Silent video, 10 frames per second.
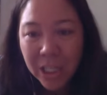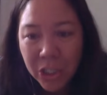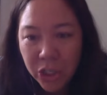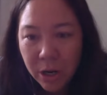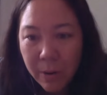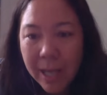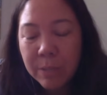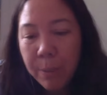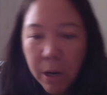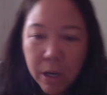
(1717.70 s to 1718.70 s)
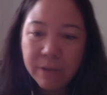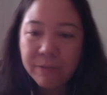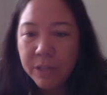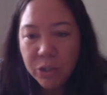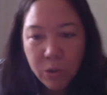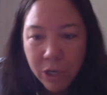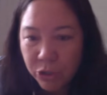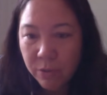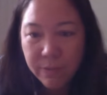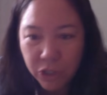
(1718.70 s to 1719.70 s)
show as part of the
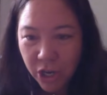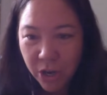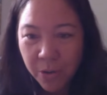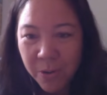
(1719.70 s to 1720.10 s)
structure of the show.